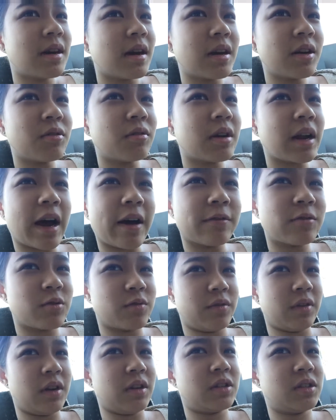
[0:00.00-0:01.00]
I don't have to
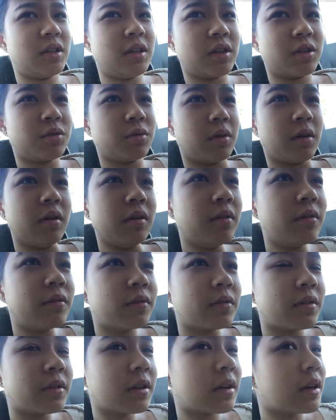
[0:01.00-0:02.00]
finish year
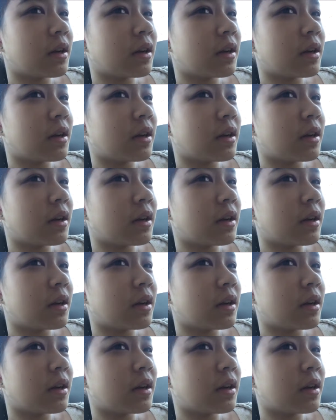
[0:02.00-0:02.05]
12.